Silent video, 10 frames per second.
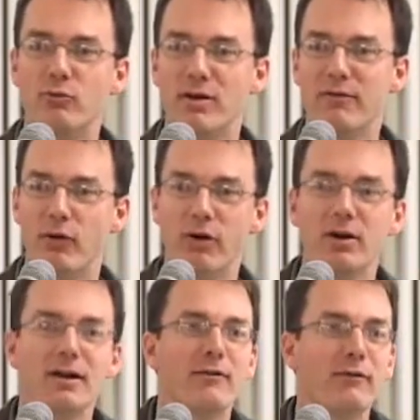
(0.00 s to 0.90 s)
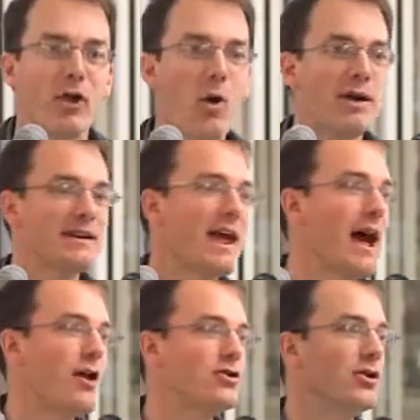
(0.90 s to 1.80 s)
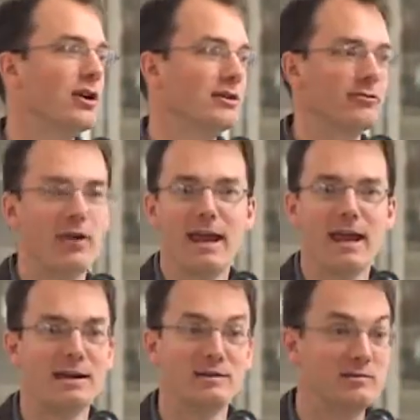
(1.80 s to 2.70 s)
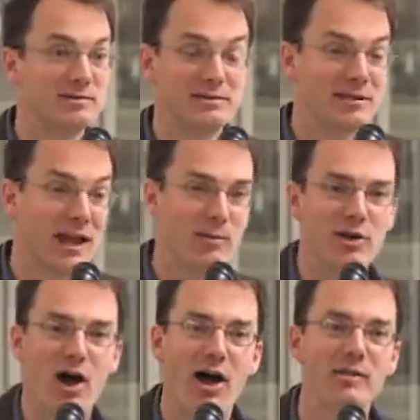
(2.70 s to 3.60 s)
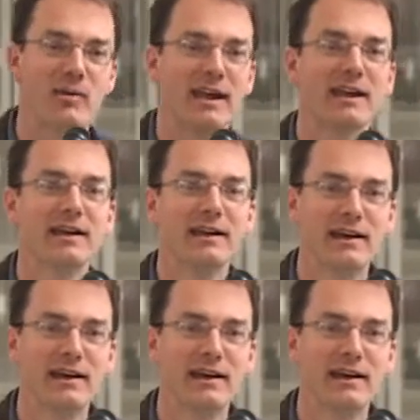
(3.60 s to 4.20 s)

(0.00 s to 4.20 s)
river flowing down during the rain is kind of beyond me.